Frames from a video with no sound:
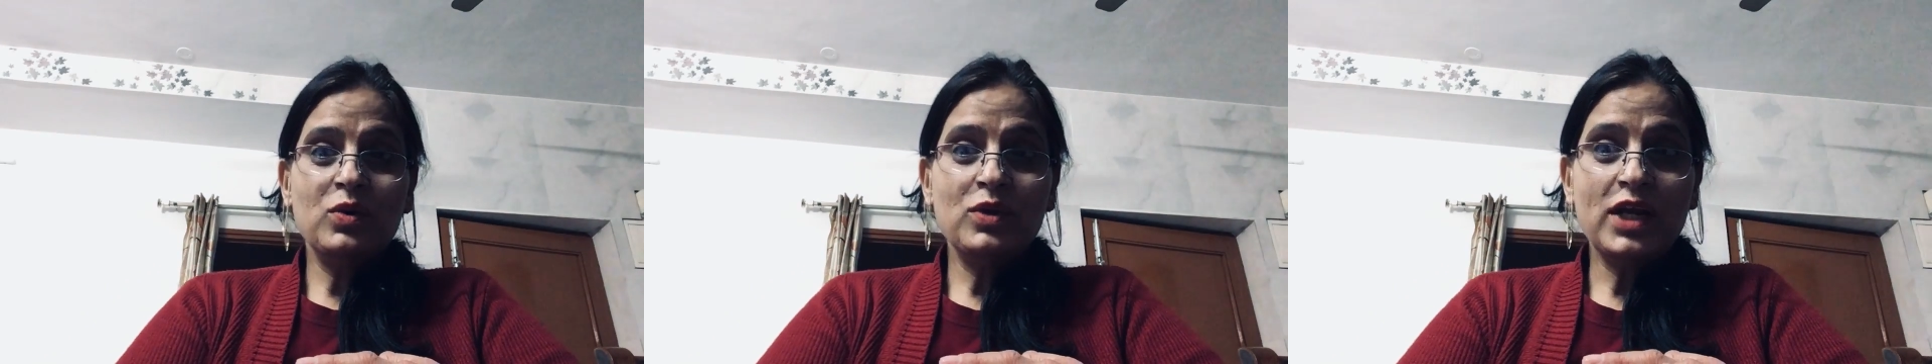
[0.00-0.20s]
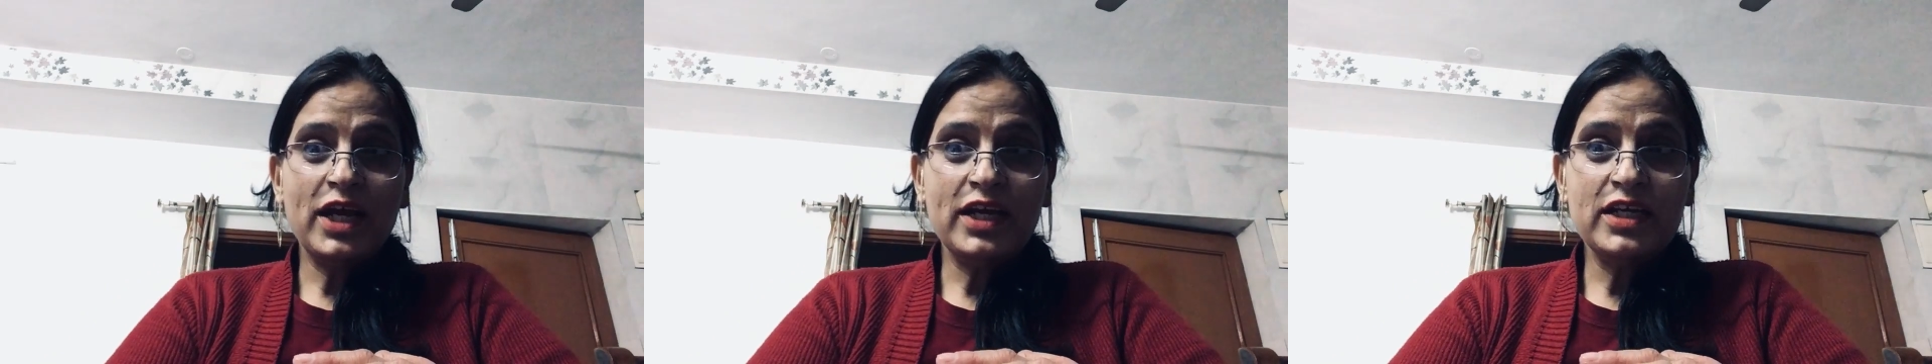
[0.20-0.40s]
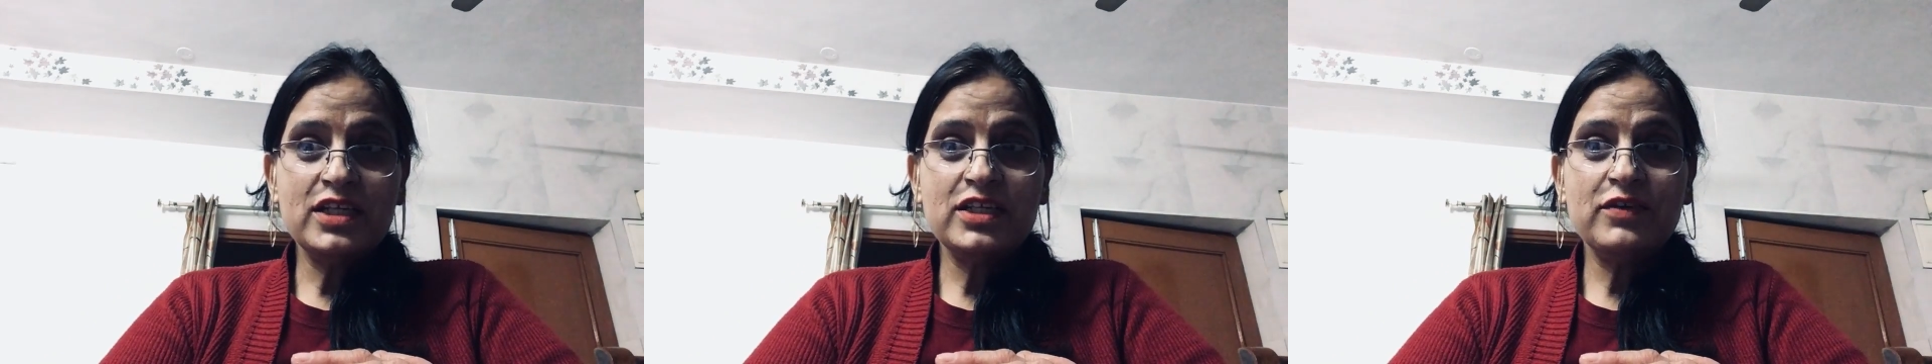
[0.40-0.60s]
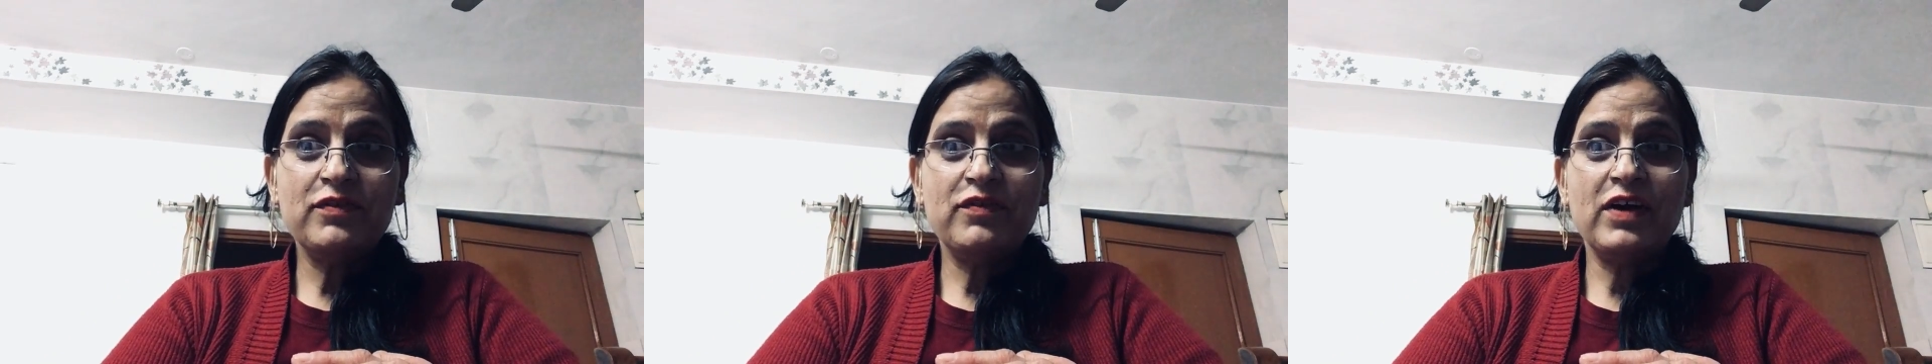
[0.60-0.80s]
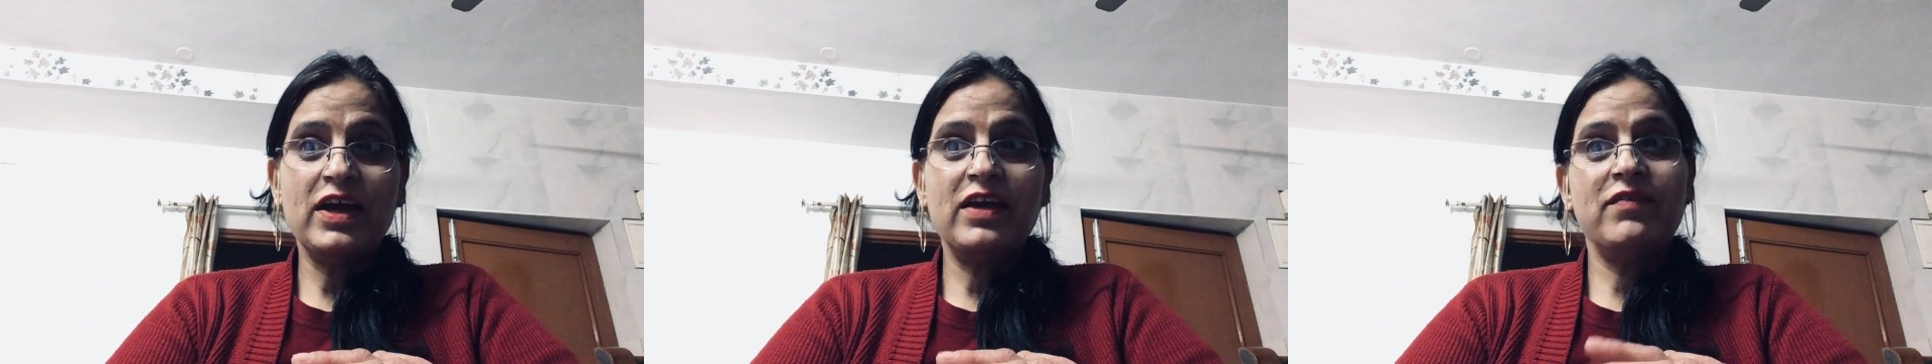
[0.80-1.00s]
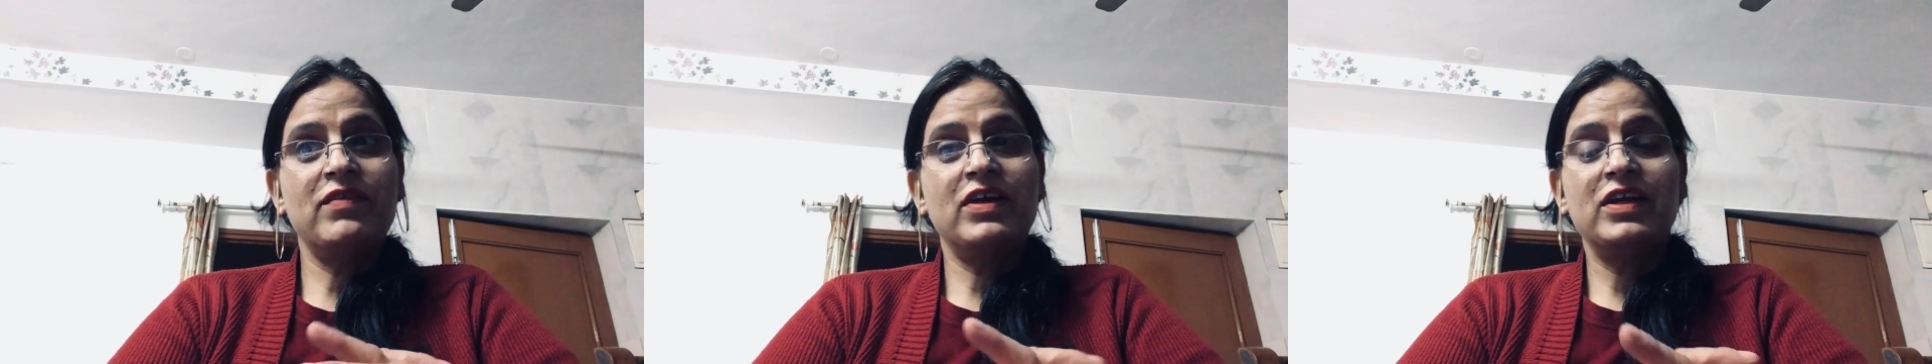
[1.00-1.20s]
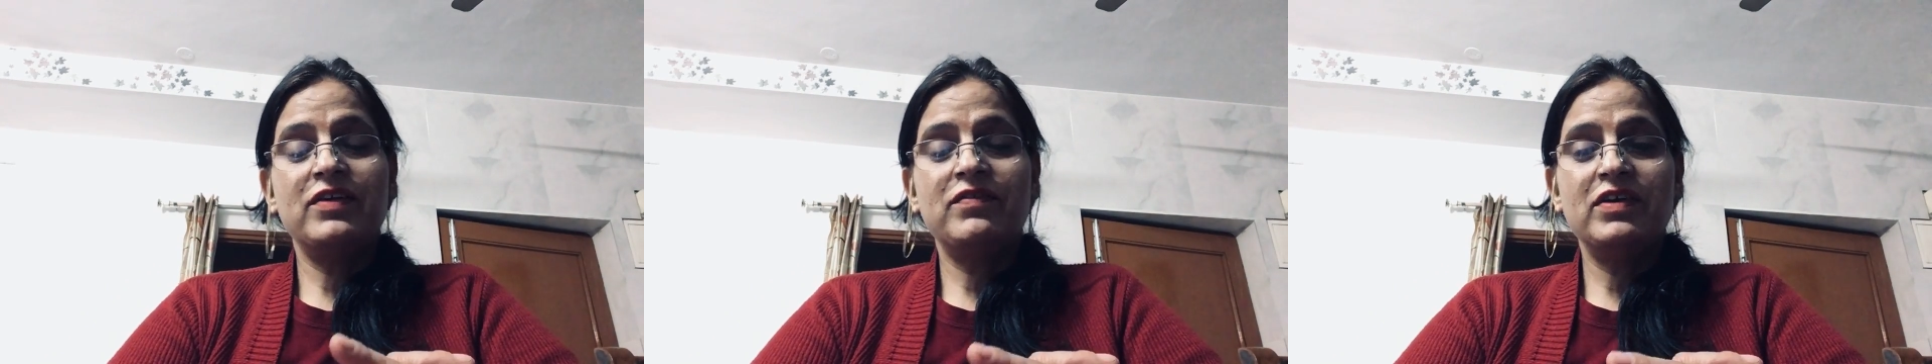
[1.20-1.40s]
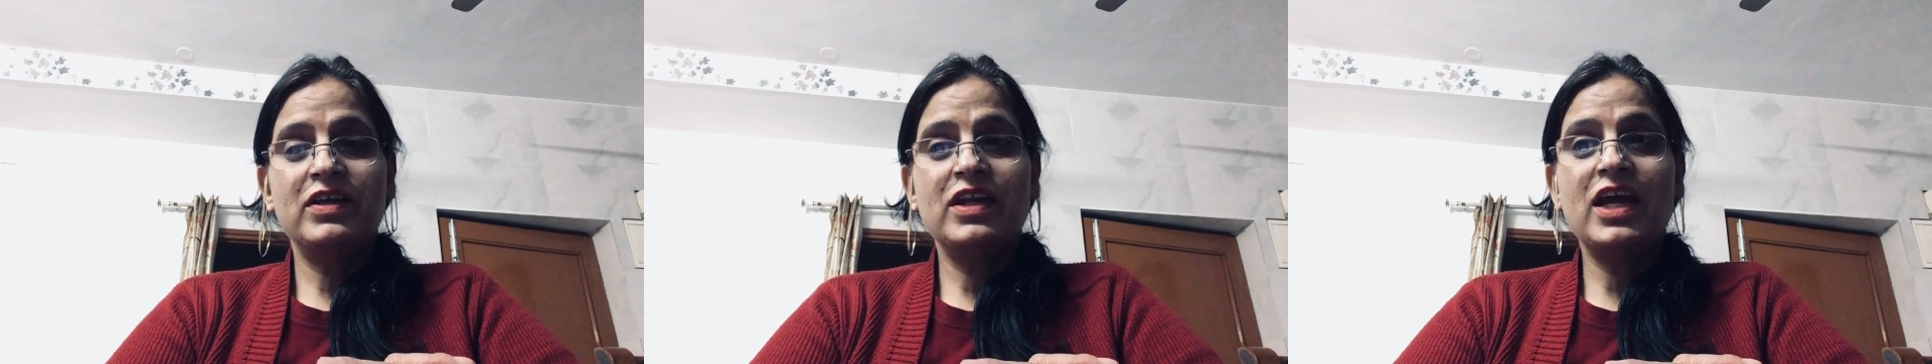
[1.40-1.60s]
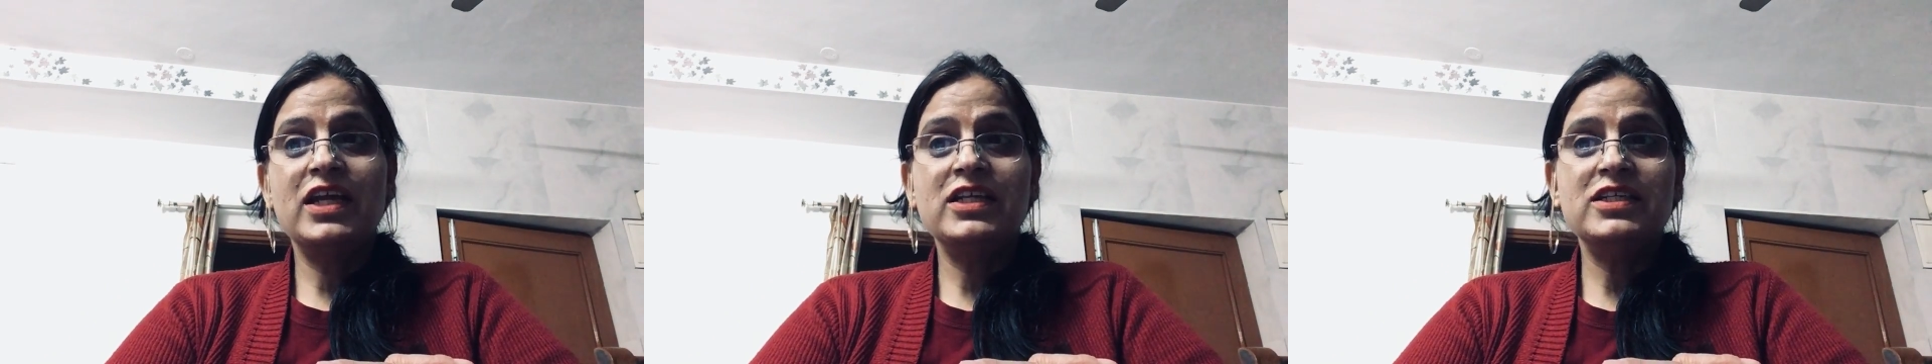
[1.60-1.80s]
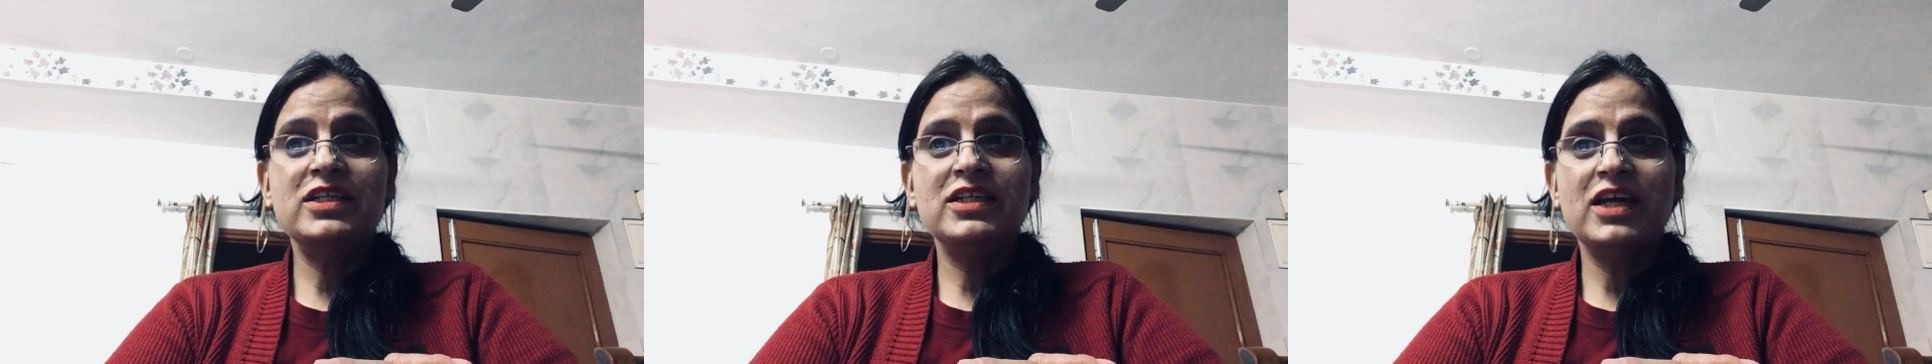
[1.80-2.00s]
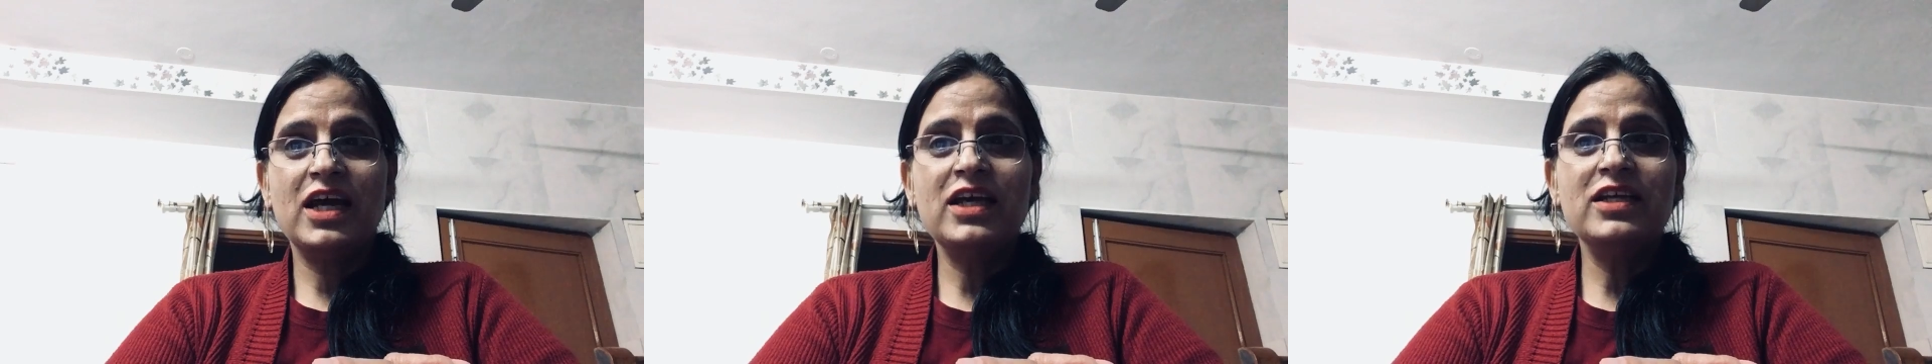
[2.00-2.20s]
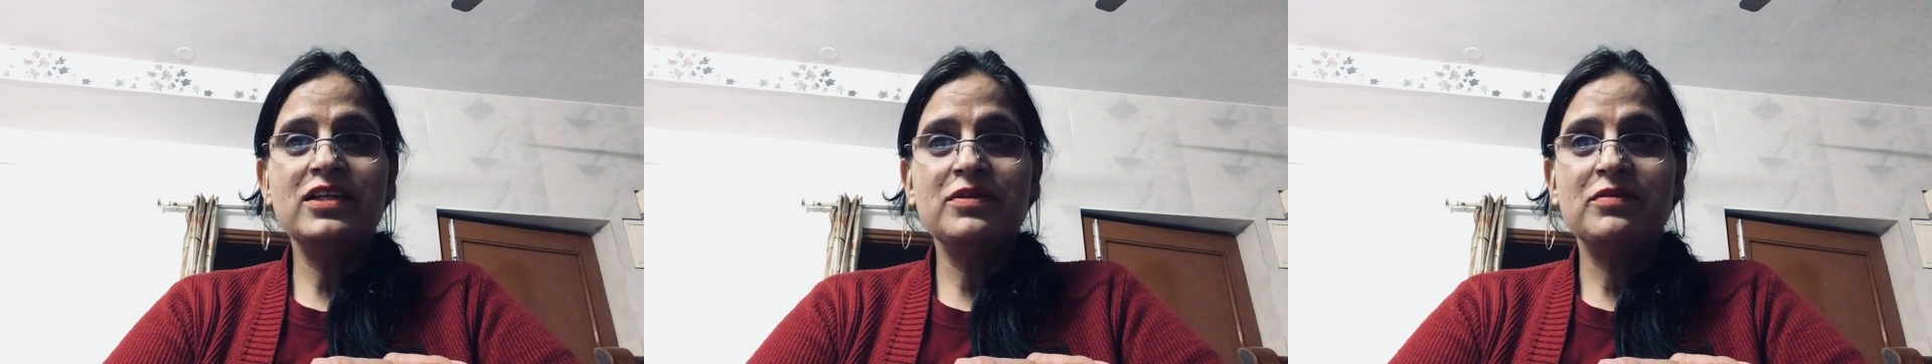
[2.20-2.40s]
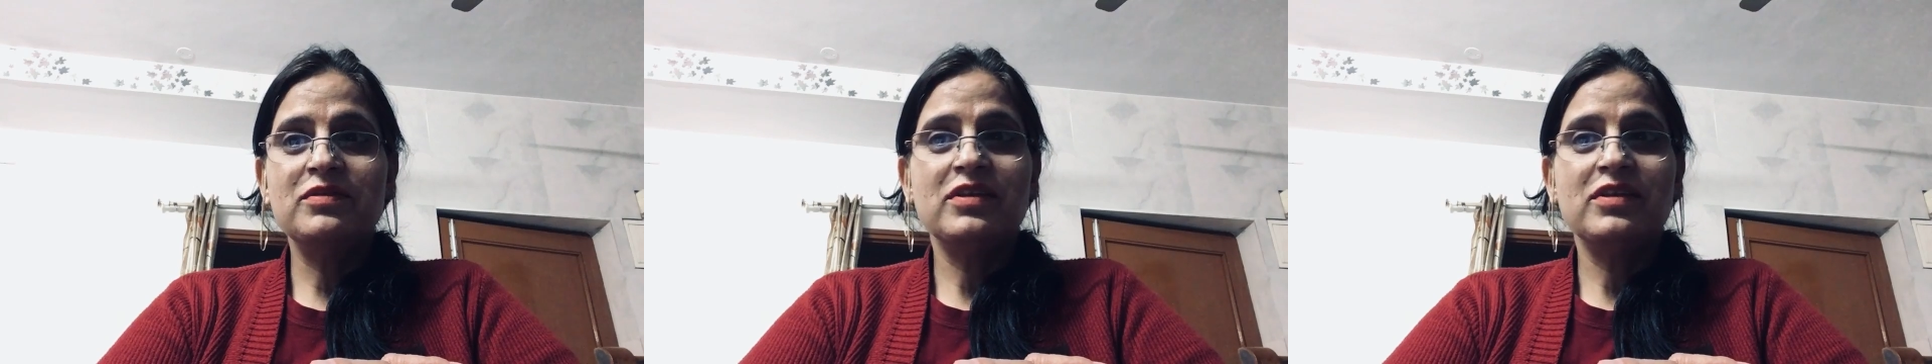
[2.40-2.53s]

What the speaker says: 95 and even 99,